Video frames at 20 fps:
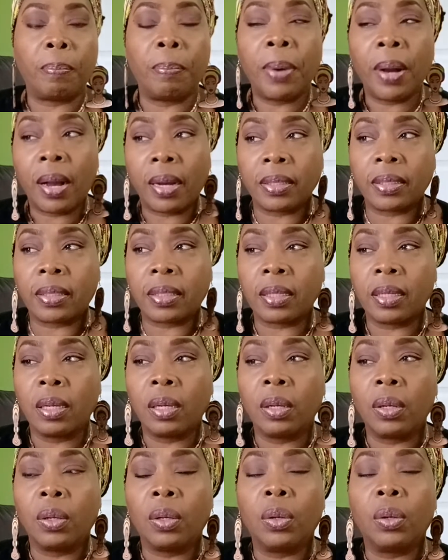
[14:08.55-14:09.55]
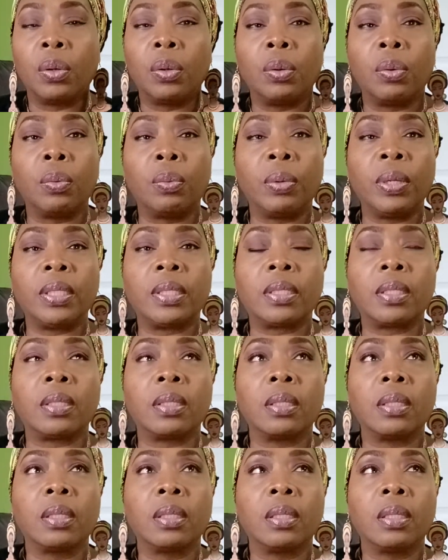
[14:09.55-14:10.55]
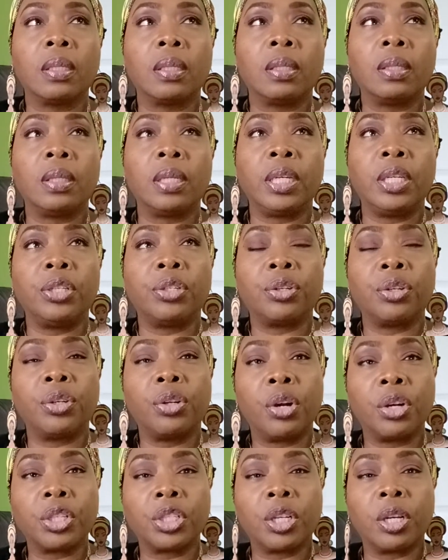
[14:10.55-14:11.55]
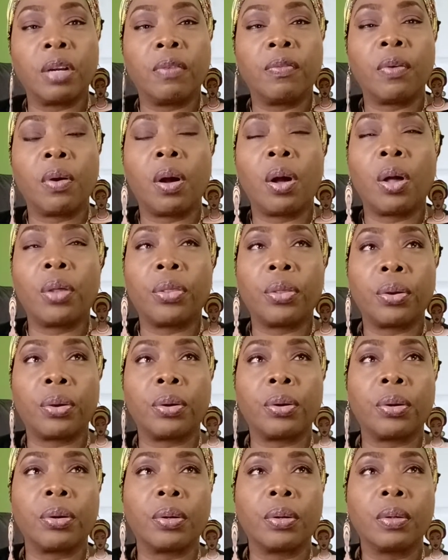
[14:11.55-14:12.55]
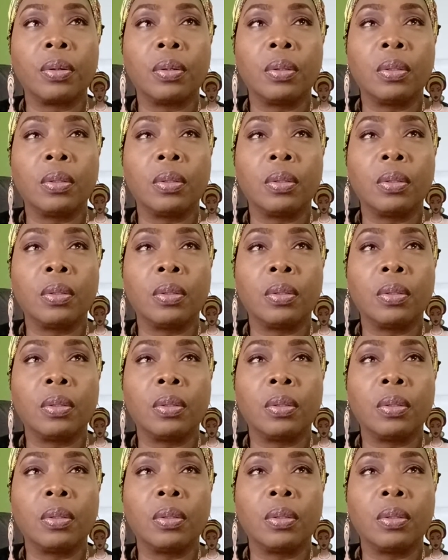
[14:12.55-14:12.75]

But with the introduction of other,